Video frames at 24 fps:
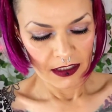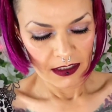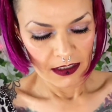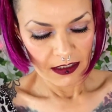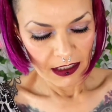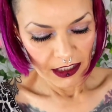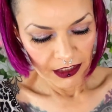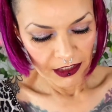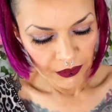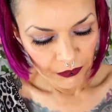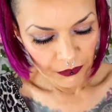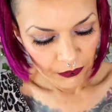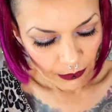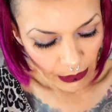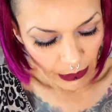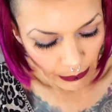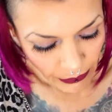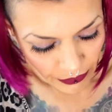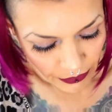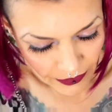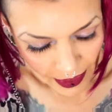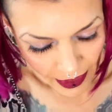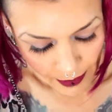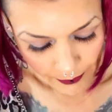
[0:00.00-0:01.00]
I do
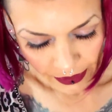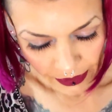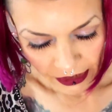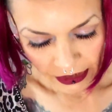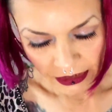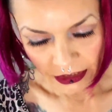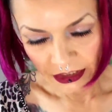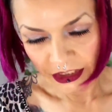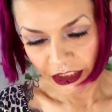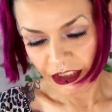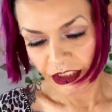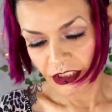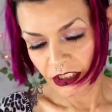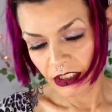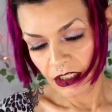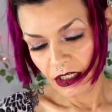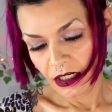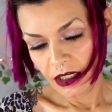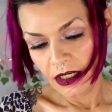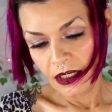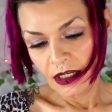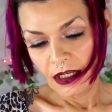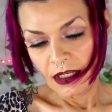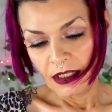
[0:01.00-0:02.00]
remember that much.
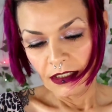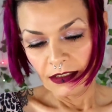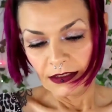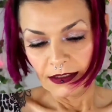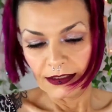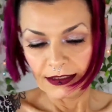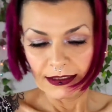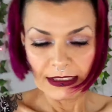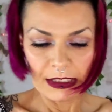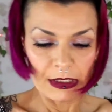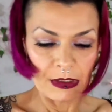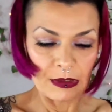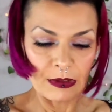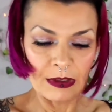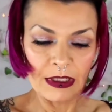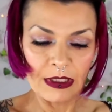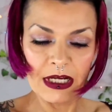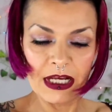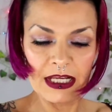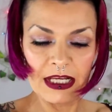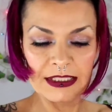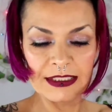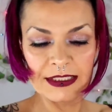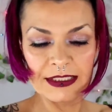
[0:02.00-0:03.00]
So,
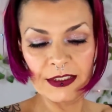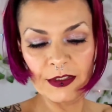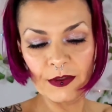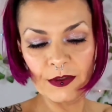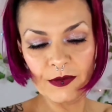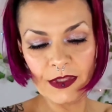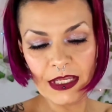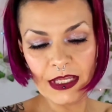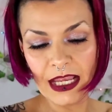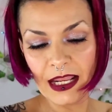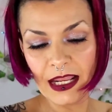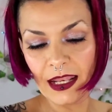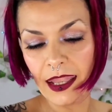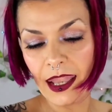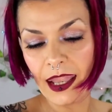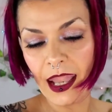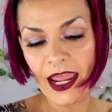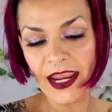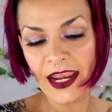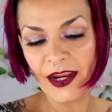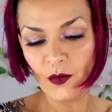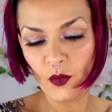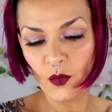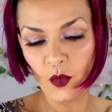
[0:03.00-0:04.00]
a soothing,
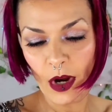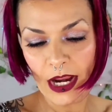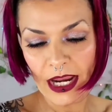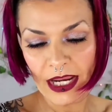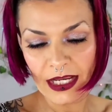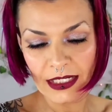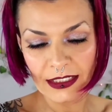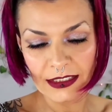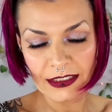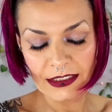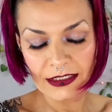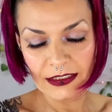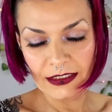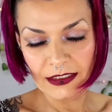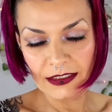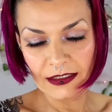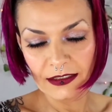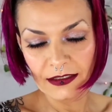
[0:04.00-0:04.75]
lightweight